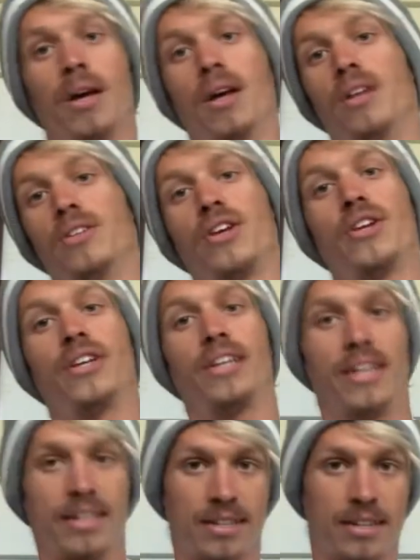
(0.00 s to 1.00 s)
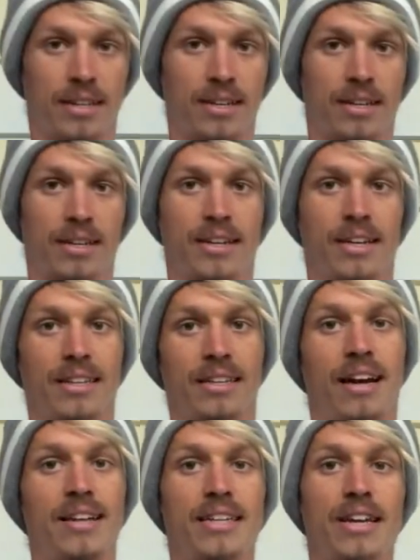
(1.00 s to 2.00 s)
so you can get the
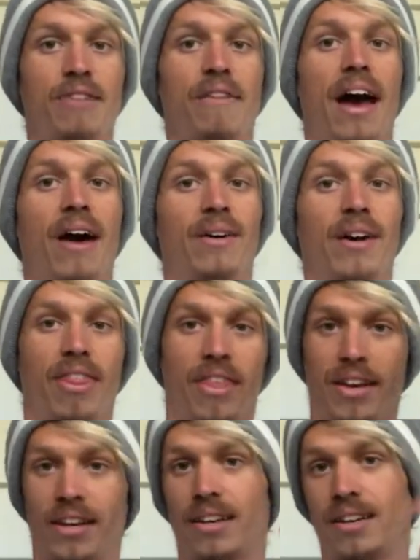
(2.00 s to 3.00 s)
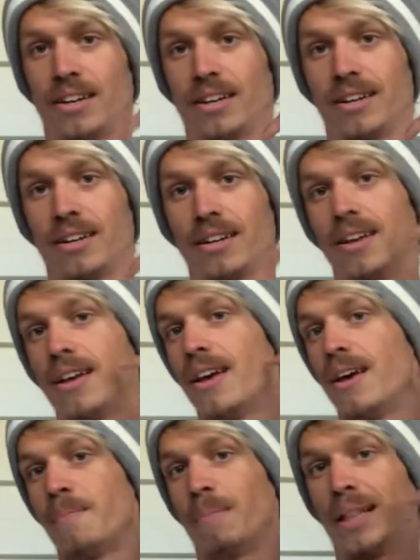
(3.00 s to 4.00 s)
idea of how I think and
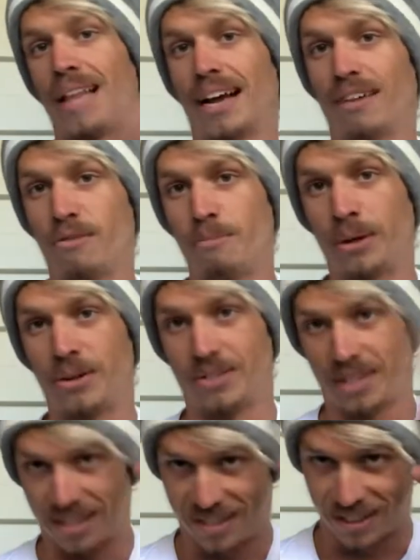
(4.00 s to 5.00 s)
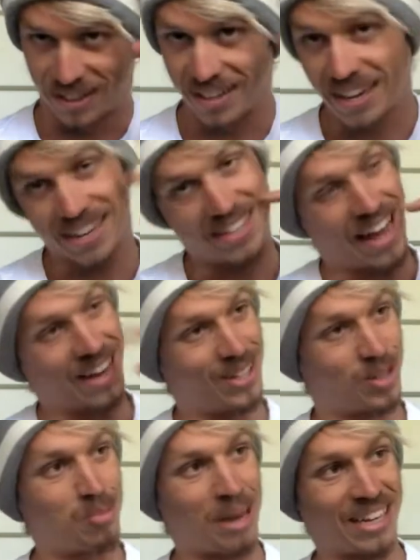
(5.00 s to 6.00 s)
my lack of ability to connect that to
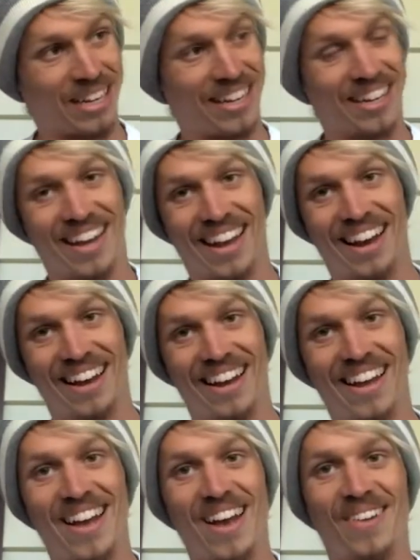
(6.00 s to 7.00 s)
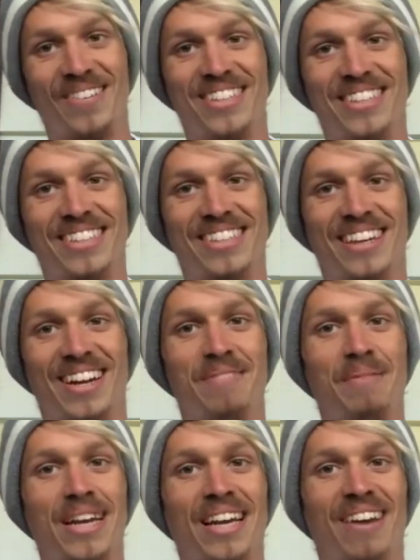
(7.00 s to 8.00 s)
speaking, which is going to
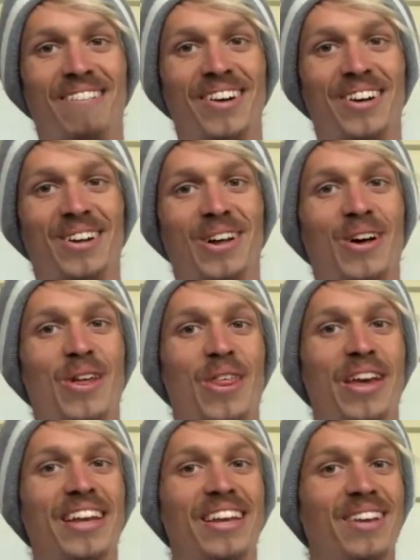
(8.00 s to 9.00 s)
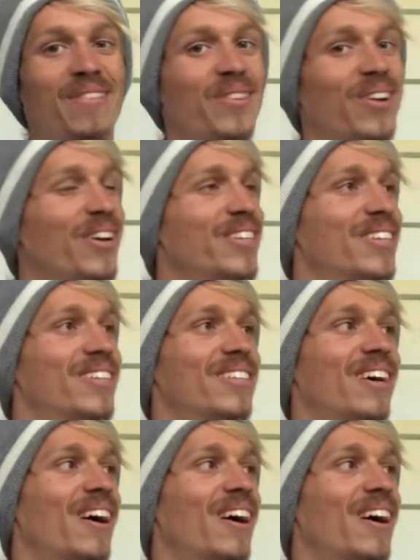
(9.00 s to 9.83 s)
be a real thing you will notice.